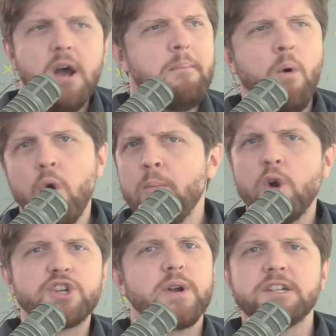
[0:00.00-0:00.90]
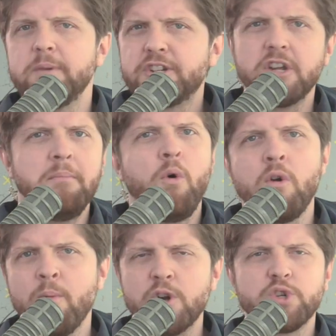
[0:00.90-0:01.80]
More and more transmission,
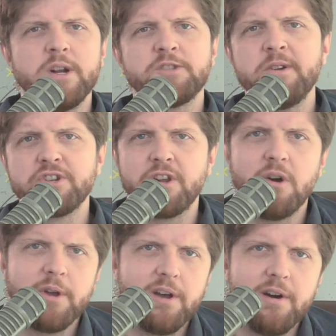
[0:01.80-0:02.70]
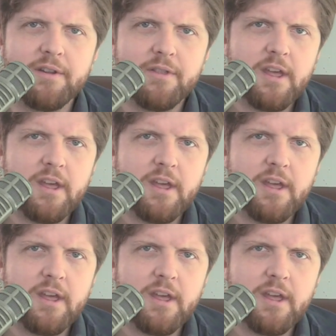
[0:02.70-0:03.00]
more and more transmission going on.